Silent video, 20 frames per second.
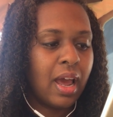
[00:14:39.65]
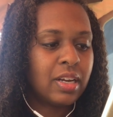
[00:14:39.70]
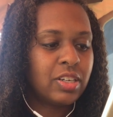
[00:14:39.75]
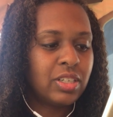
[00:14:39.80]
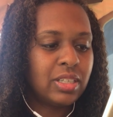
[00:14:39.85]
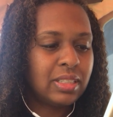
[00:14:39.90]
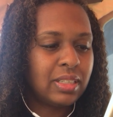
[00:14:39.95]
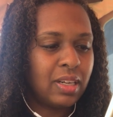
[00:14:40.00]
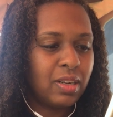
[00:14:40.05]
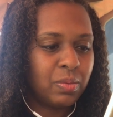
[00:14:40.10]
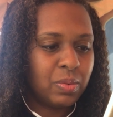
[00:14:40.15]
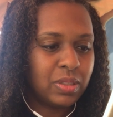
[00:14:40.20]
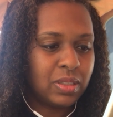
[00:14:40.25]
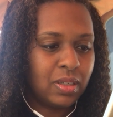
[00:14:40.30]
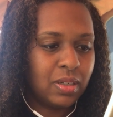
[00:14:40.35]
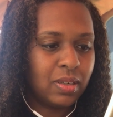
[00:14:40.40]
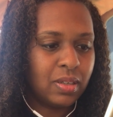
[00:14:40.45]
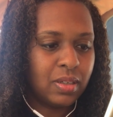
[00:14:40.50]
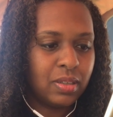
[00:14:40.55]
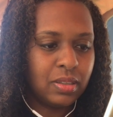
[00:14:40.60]
She said it was
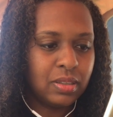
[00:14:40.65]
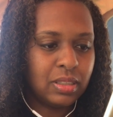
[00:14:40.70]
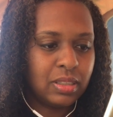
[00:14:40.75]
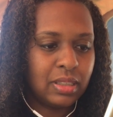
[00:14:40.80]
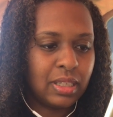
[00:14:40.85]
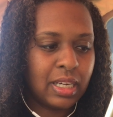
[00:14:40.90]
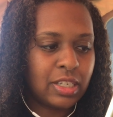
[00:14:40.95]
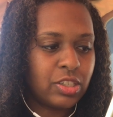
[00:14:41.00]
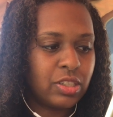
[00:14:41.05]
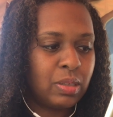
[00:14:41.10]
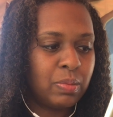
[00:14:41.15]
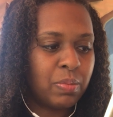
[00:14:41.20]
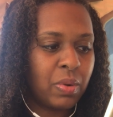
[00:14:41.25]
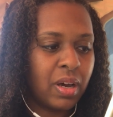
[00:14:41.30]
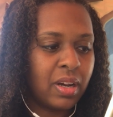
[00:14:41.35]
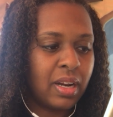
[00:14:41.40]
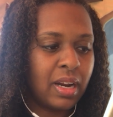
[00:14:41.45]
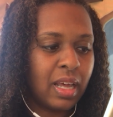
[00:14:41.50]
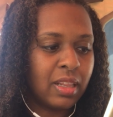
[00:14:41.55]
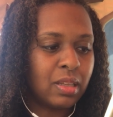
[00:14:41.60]
hers, that she'd
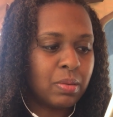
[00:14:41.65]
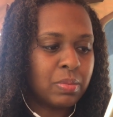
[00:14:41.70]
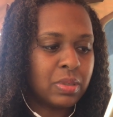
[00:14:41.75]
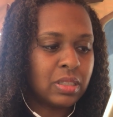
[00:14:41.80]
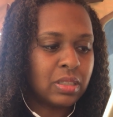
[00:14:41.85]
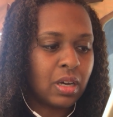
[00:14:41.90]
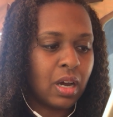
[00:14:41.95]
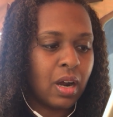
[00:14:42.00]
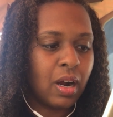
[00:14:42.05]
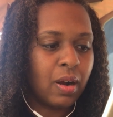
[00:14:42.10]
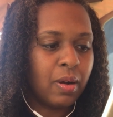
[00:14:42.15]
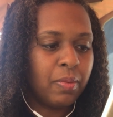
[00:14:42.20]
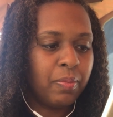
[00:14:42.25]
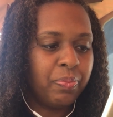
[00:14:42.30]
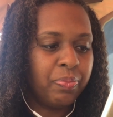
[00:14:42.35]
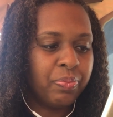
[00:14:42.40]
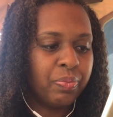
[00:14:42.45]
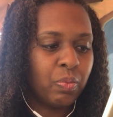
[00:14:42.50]
bought it at the bazaar.